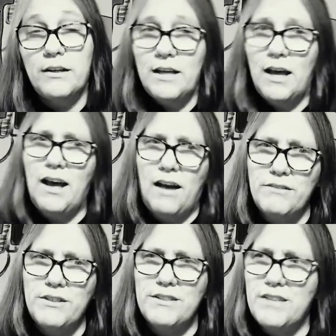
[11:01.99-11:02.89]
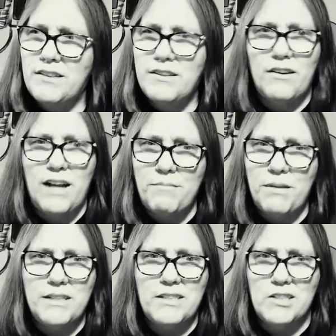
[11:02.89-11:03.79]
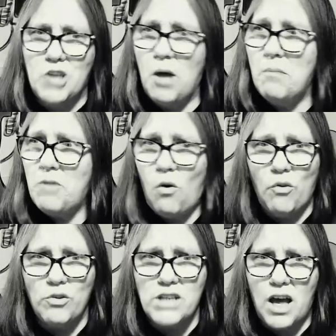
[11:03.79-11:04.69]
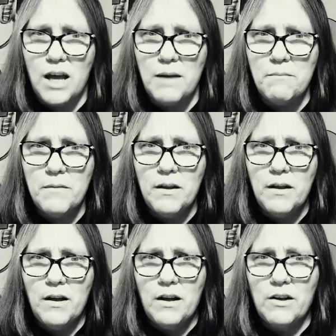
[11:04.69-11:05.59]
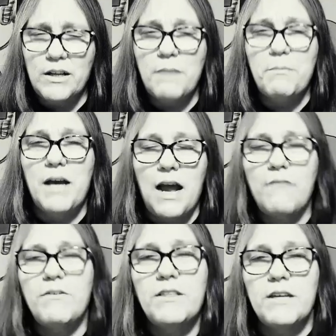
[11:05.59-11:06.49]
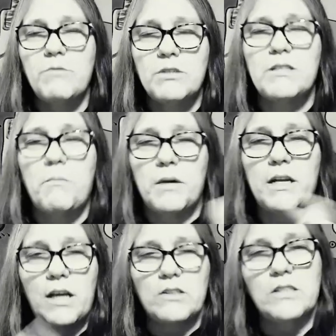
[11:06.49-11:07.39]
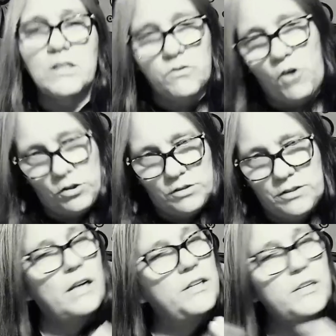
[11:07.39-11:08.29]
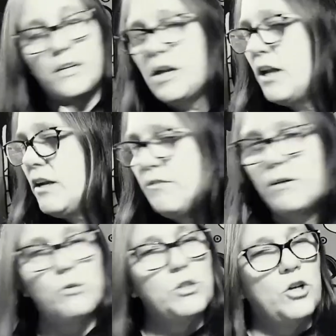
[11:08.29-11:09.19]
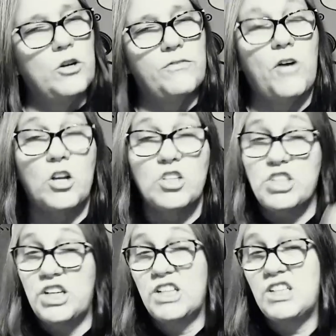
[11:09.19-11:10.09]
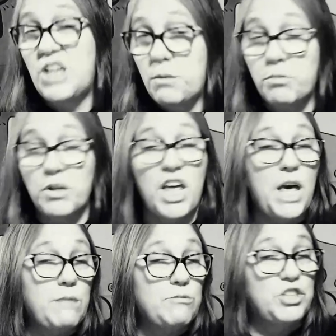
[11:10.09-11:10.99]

Yeah, after you sat there and it played dumb the whole time. Okay, but everything was somebody else's fault. None of it was her fault. She didn't take blame.